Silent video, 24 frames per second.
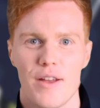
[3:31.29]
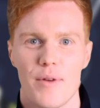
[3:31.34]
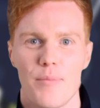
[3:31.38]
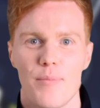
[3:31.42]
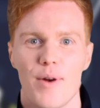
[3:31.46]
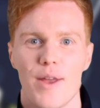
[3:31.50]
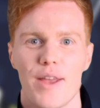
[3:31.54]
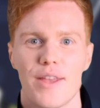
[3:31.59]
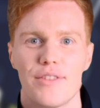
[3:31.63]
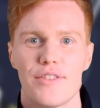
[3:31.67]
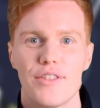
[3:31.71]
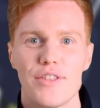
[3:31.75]
to
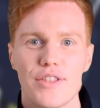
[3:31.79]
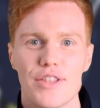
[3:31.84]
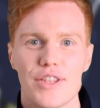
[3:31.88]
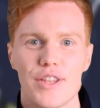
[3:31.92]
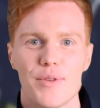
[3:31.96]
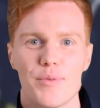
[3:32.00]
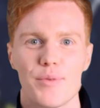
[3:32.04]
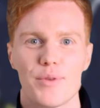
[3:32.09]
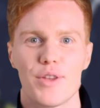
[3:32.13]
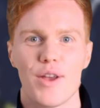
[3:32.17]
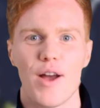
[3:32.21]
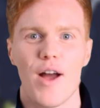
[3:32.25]
bring us a
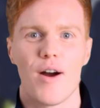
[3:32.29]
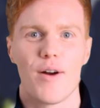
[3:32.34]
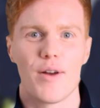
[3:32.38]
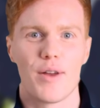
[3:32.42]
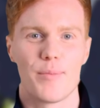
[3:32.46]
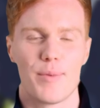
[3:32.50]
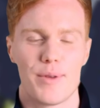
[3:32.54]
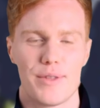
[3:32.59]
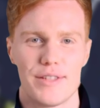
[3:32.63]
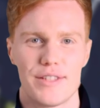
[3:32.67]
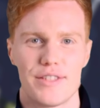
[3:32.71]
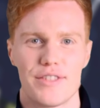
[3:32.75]
huge
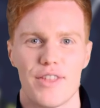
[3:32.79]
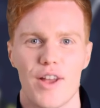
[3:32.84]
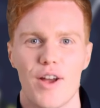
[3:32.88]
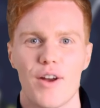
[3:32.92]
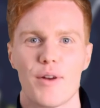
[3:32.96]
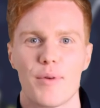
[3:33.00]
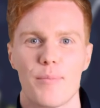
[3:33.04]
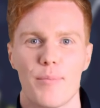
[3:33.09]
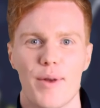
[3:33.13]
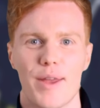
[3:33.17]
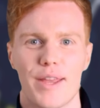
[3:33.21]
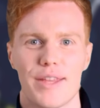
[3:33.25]
Hollywood star
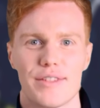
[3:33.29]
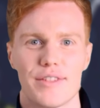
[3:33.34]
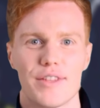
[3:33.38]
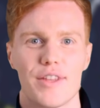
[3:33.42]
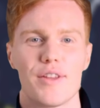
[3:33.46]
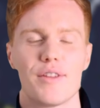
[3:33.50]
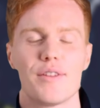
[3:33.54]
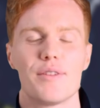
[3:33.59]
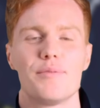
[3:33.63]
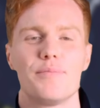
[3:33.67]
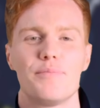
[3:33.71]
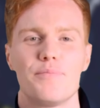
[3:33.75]
to play
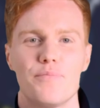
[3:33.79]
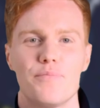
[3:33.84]
Zurg.